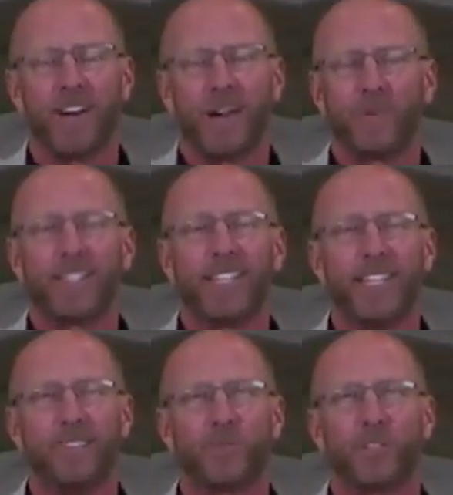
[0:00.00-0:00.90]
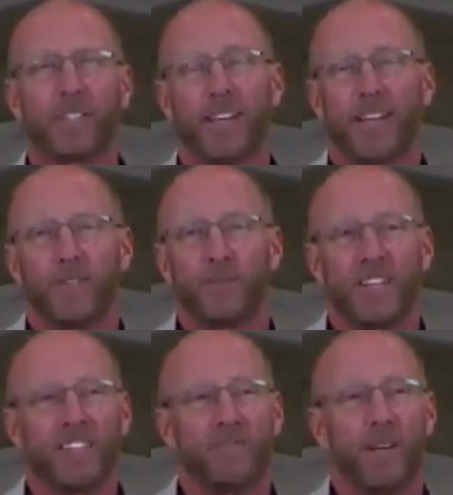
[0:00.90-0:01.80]
I received because I had no
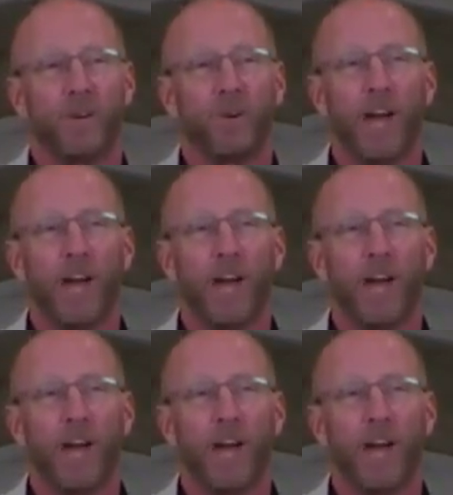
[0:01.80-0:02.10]
tent of my own.